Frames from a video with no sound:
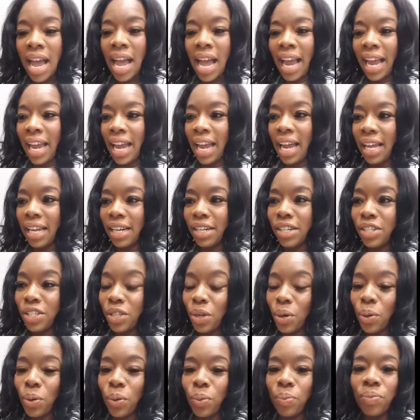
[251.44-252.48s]
And
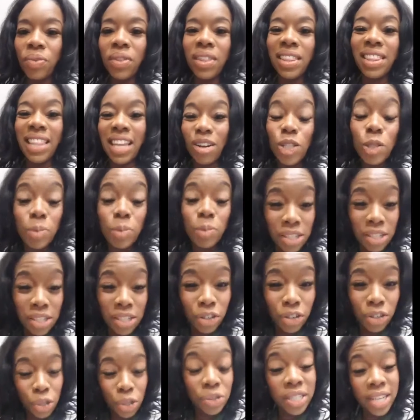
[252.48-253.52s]
so those patients
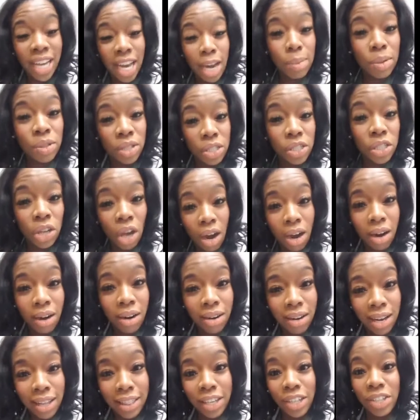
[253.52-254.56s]
are usually able to
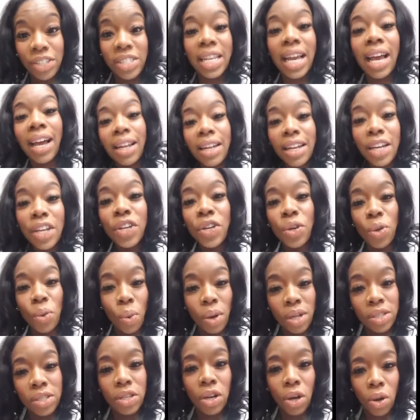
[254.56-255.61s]
talk and they're telling you
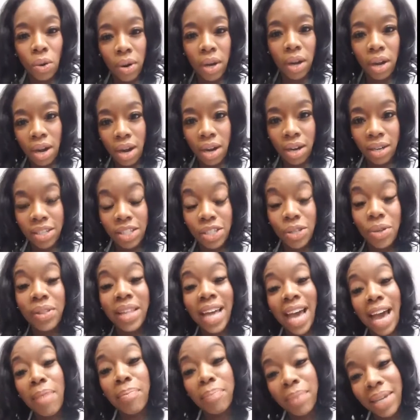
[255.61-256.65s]
what's going on. So
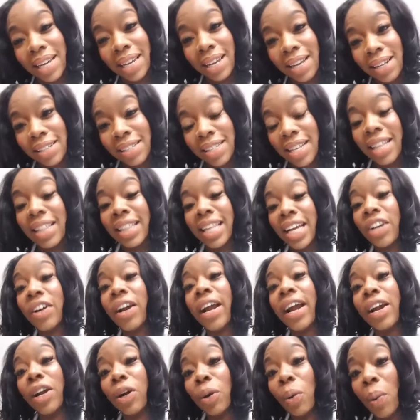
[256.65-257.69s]
that means
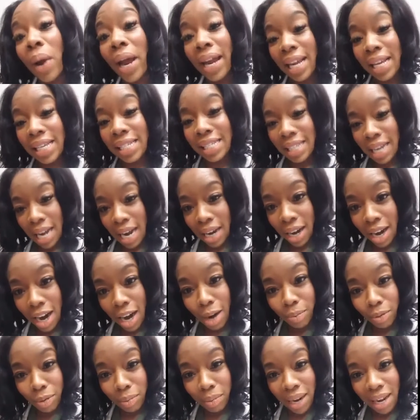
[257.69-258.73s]
their airway is not
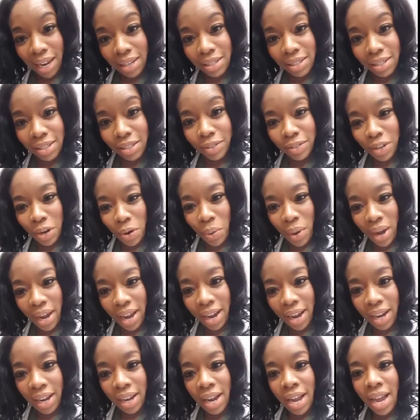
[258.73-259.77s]
compromised.
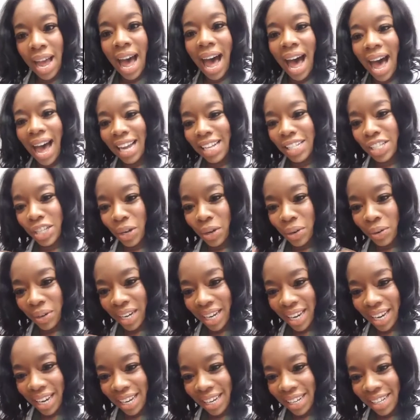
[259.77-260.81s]
Okay. Hi,
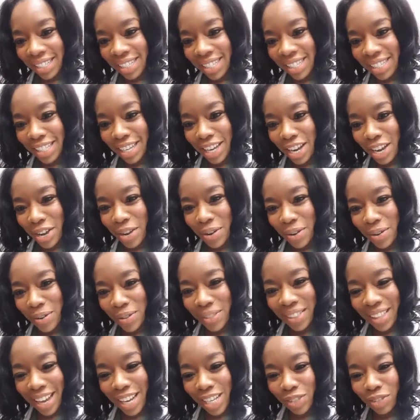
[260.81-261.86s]
Tony. Good to see
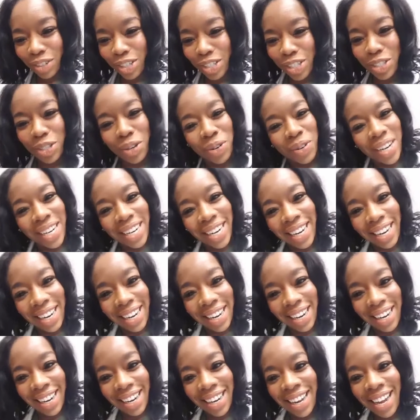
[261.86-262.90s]
you. Thanks for
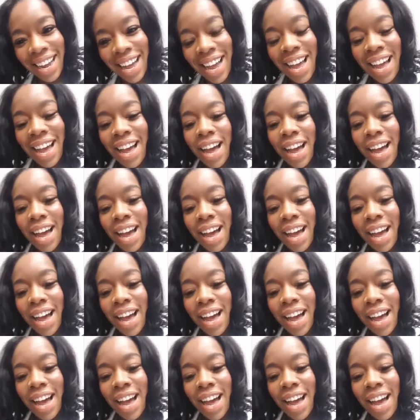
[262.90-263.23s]
joining.